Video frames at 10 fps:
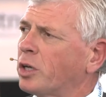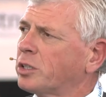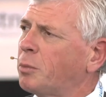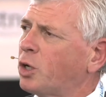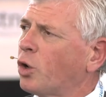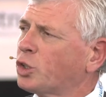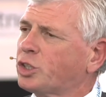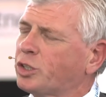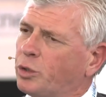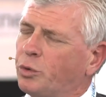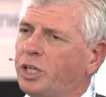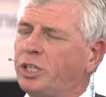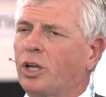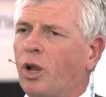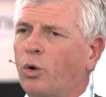as well as looking
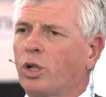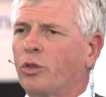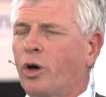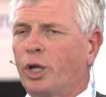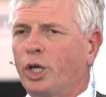particularly at the